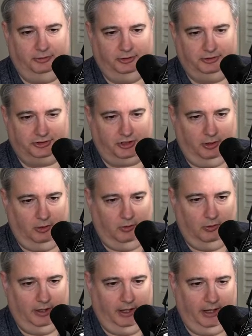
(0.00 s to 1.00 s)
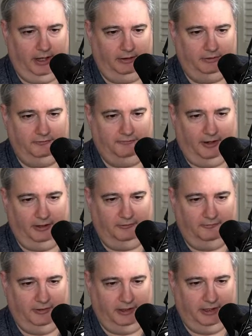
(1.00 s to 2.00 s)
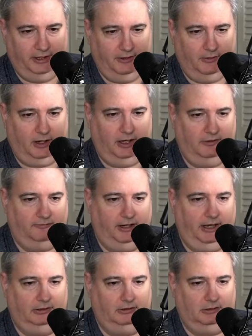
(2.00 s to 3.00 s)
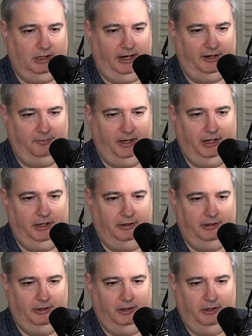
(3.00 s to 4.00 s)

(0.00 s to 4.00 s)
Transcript: you just go and you find a video. I have a little animated